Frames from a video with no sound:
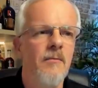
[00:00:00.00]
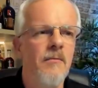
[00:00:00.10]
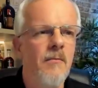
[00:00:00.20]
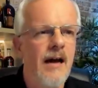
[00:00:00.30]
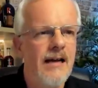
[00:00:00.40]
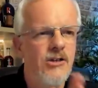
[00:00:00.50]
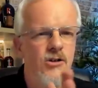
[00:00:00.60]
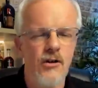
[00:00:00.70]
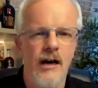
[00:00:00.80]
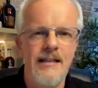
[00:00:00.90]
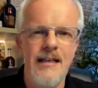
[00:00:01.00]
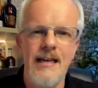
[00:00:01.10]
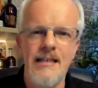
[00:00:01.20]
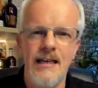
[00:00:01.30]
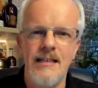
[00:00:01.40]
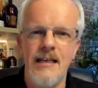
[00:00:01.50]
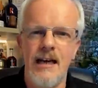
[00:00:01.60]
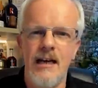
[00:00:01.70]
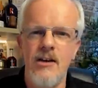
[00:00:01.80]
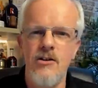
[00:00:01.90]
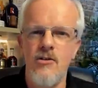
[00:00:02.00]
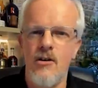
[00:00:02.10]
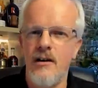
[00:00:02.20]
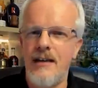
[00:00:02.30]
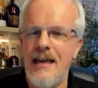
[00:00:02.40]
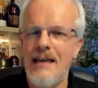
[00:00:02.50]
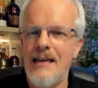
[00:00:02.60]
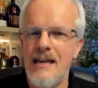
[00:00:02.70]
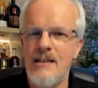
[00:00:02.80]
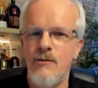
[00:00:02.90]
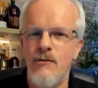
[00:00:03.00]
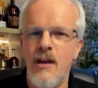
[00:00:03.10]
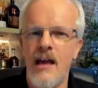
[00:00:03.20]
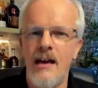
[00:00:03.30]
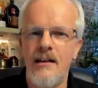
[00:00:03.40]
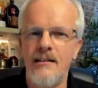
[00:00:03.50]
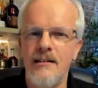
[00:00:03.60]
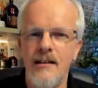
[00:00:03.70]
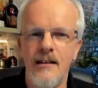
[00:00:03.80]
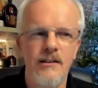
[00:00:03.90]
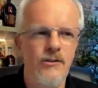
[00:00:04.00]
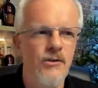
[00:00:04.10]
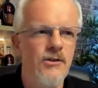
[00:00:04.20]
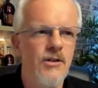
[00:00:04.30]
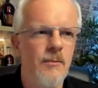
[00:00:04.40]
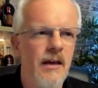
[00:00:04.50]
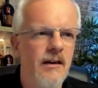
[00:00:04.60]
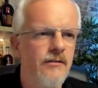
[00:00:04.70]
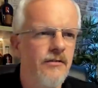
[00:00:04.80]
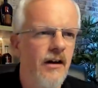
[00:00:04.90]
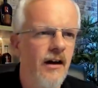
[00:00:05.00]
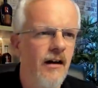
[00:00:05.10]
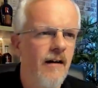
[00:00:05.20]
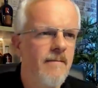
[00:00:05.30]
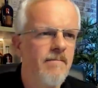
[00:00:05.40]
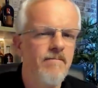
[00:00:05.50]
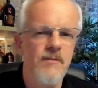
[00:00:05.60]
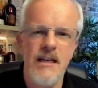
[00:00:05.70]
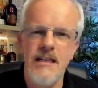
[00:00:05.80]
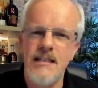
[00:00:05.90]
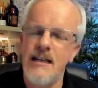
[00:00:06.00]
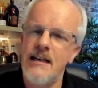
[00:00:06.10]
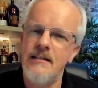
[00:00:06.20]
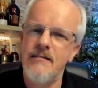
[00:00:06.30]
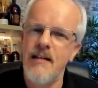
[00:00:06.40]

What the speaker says: Max, you're at a tasting tonight. Are you not at Cadenheads in Vienna doing some kind of tasting?